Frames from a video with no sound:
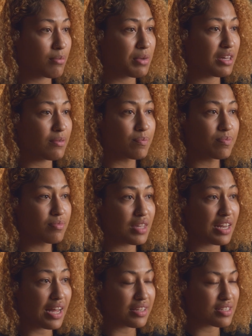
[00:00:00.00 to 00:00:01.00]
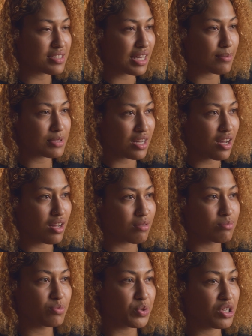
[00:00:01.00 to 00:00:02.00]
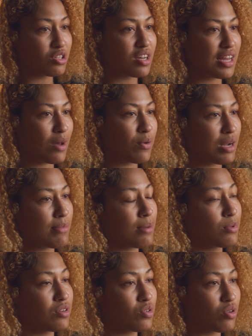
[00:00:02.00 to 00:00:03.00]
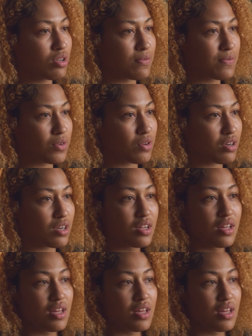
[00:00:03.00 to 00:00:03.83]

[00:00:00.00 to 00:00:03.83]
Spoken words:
I mean, and at the same time, when you look at what I'm able to do on the floor,